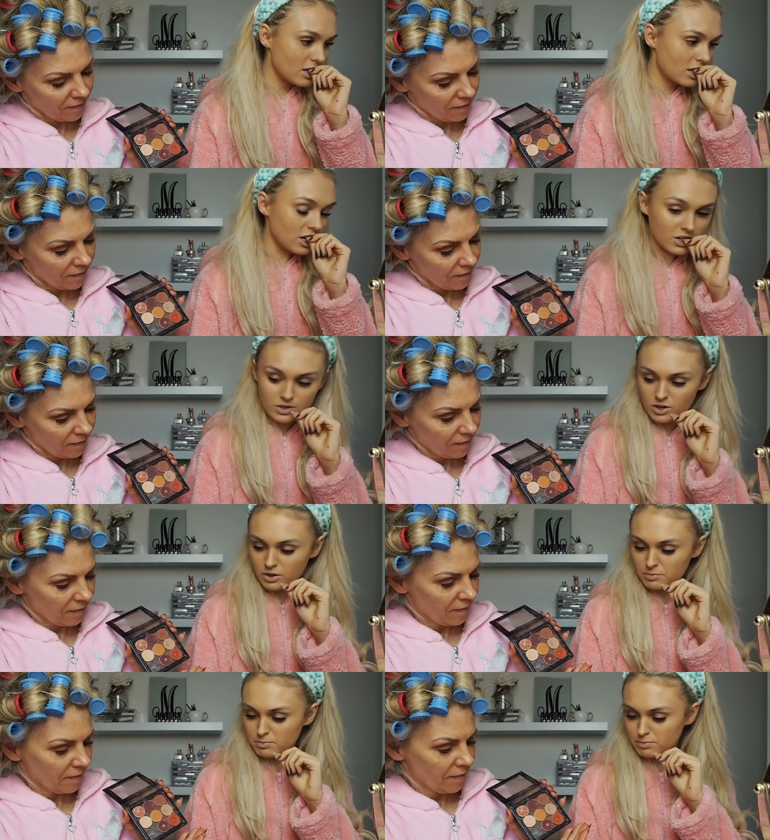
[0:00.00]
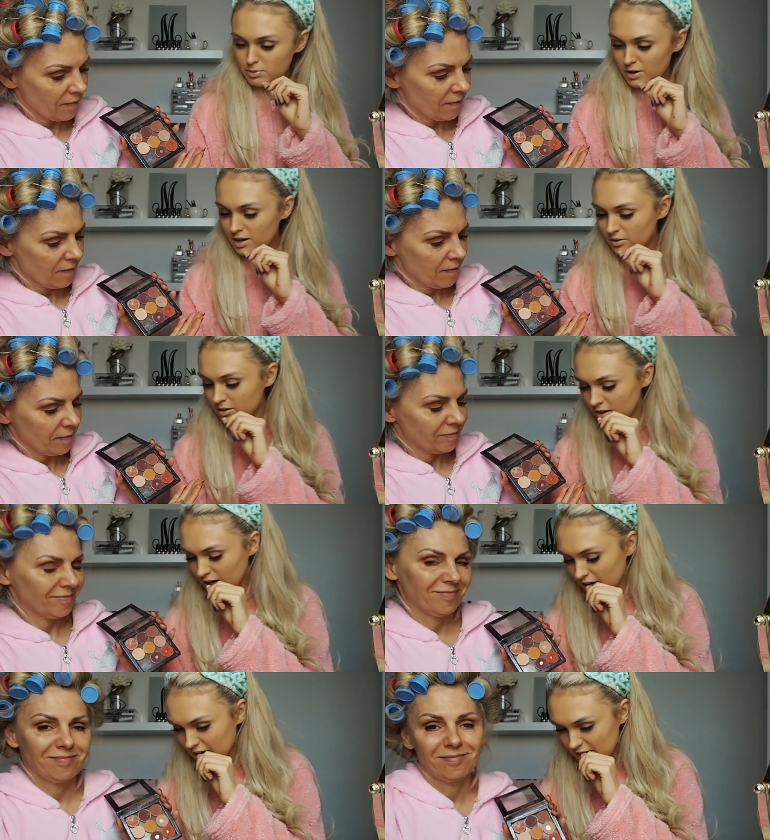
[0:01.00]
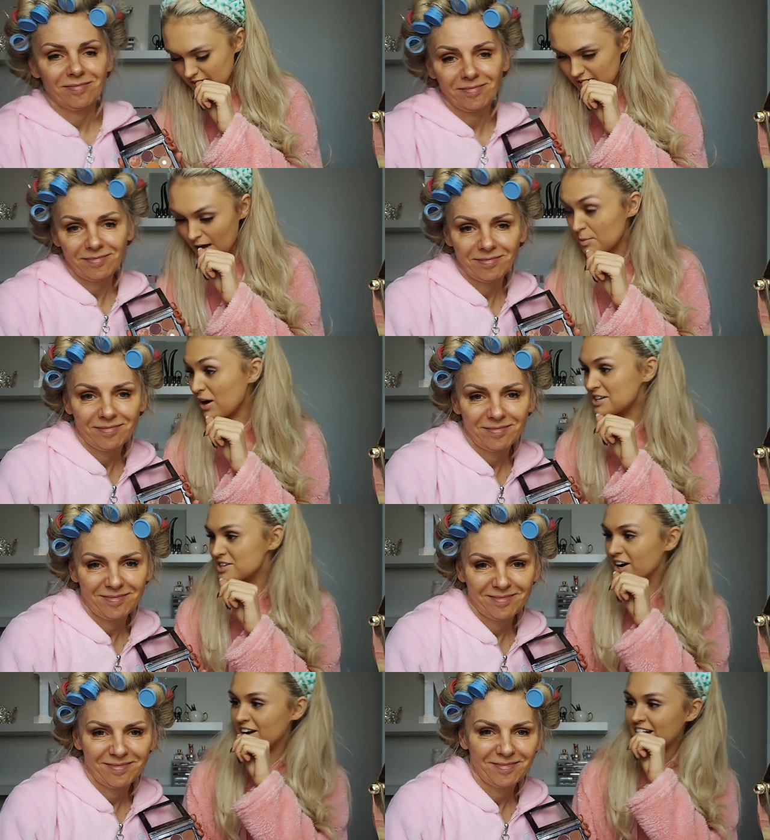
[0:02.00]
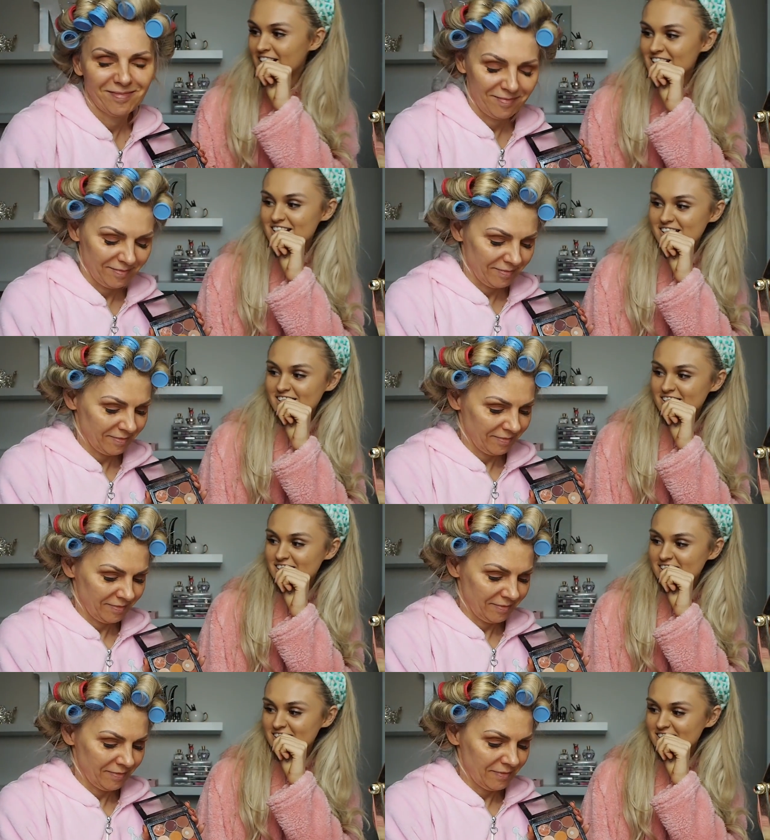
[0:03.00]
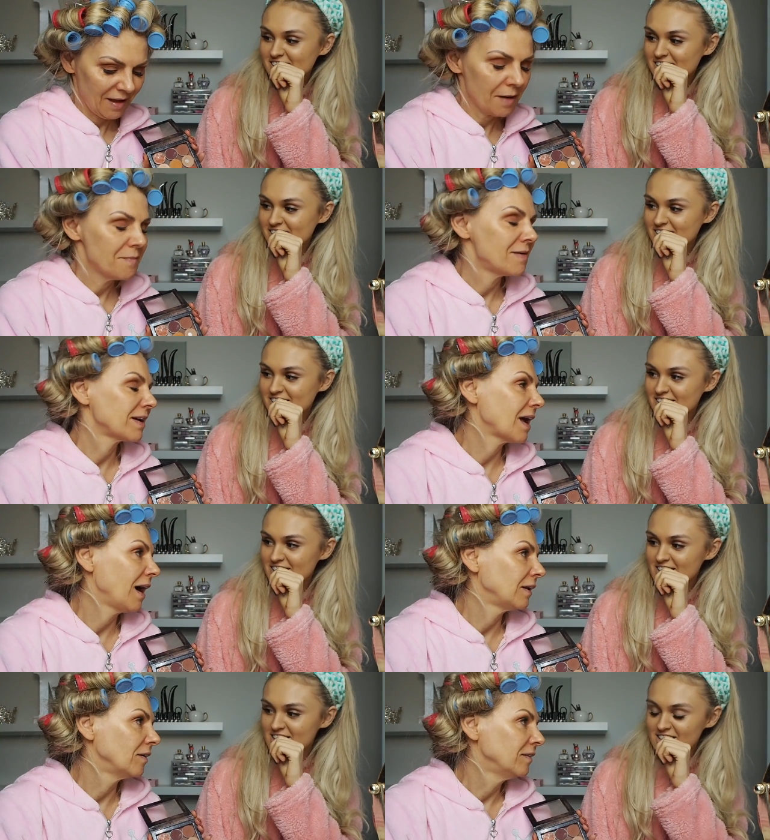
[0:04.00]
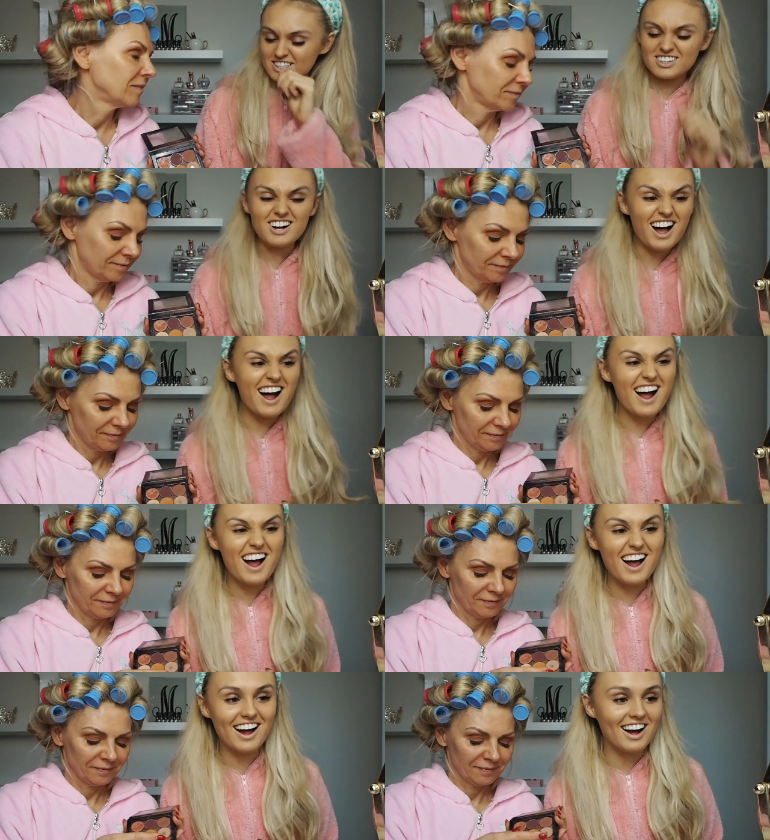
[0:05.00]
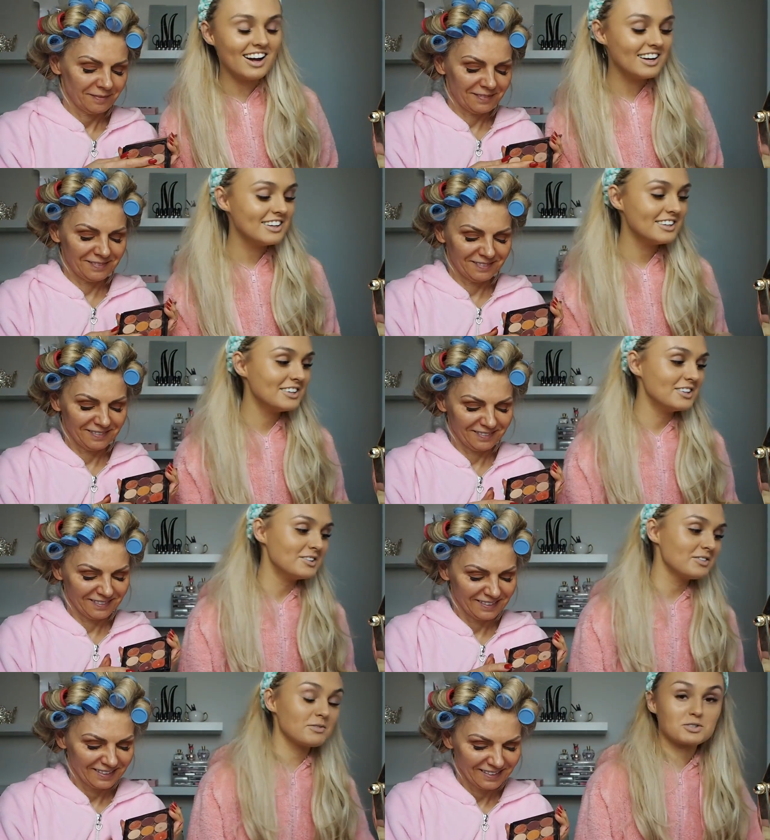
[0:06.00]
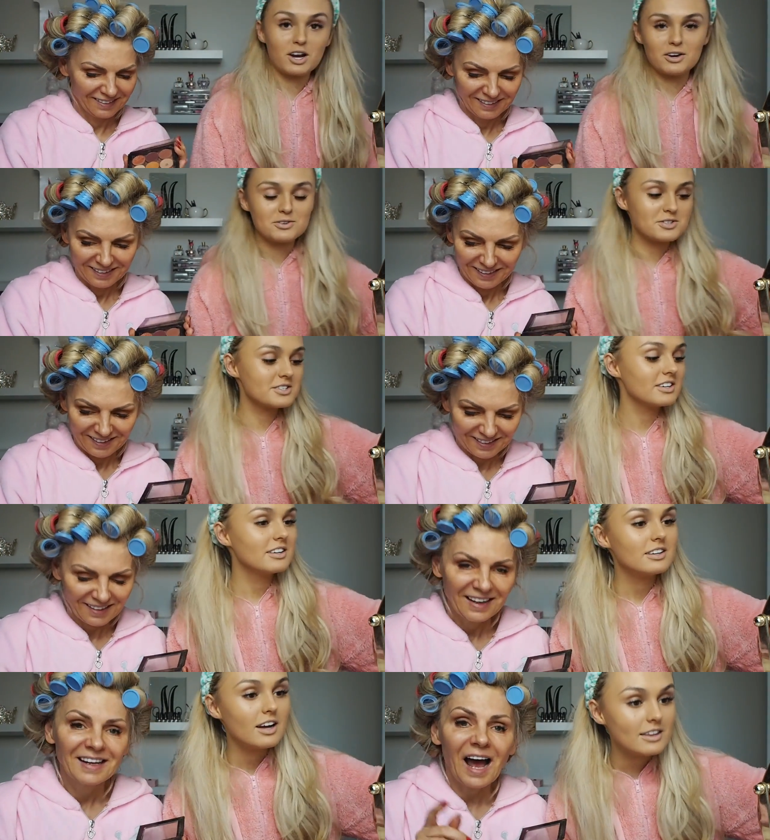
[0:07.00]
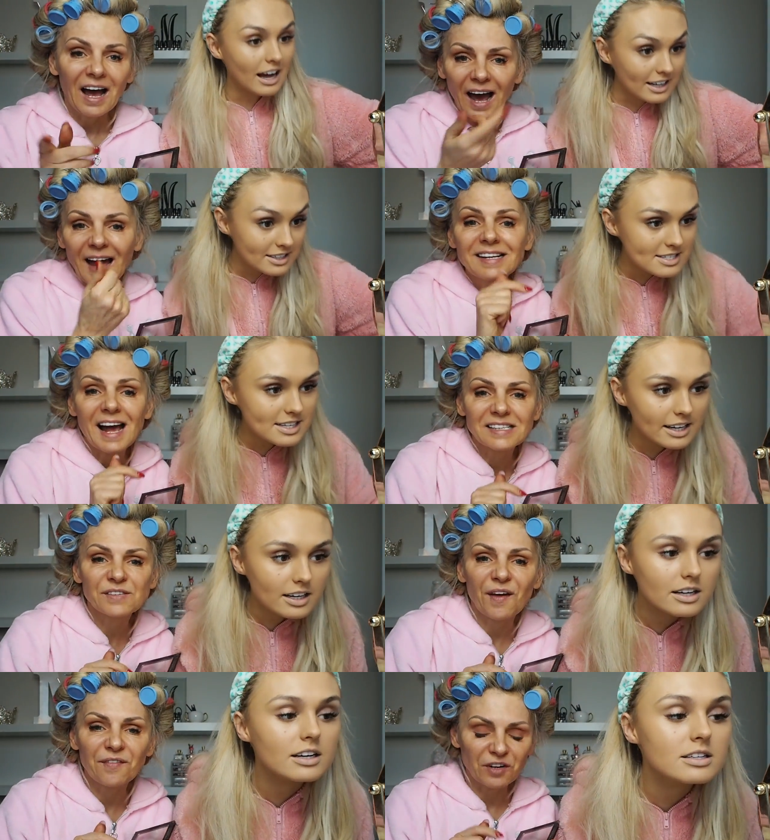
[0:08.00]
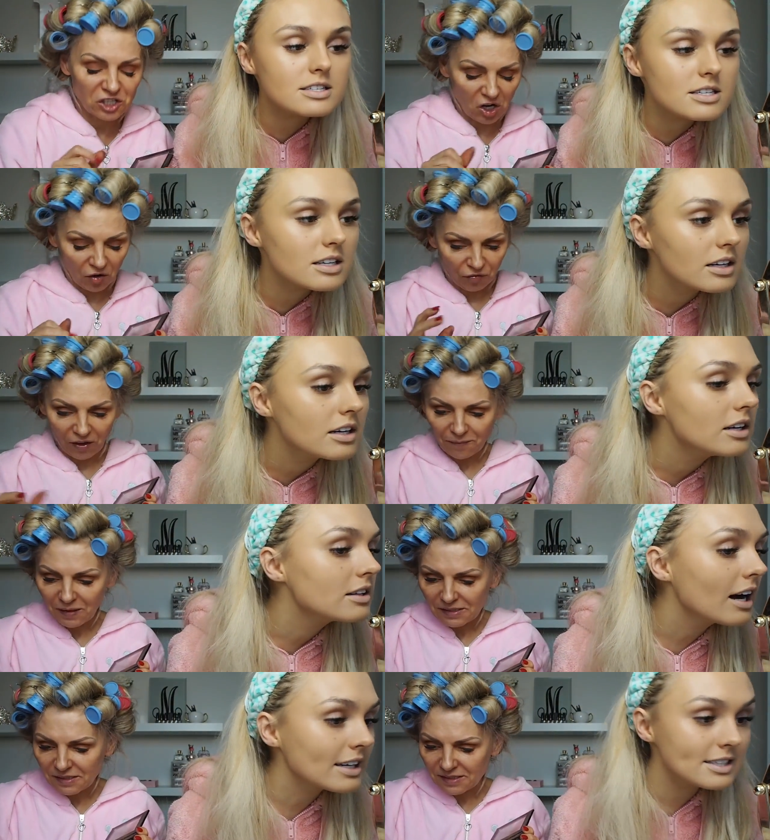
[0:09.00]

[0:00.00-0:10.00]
Speaker 1: cocoa brown. Amaretto.
Speaker 2: Americano.
Speaker 1: Ah! That was close.
Speaker 2: That concealer. Her dad's favourite coffee. That